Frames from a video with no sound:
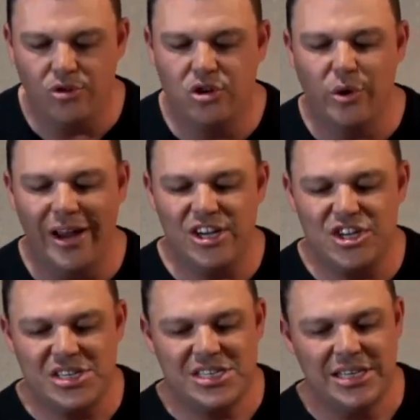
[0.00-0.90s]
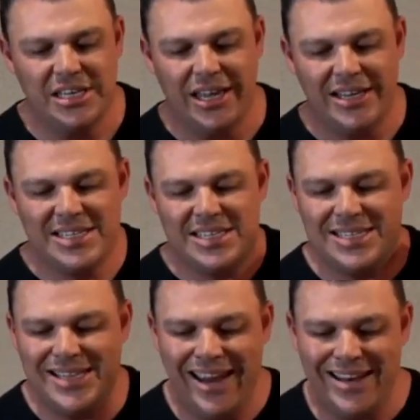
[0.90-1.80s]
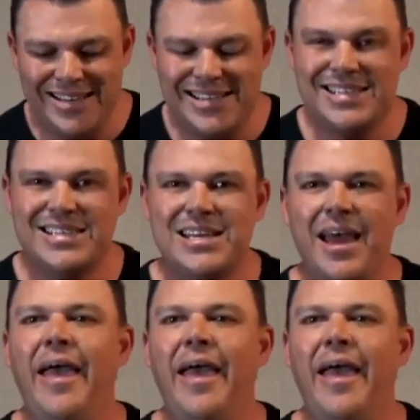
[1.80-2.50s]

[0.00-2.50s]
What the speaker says: graciously extends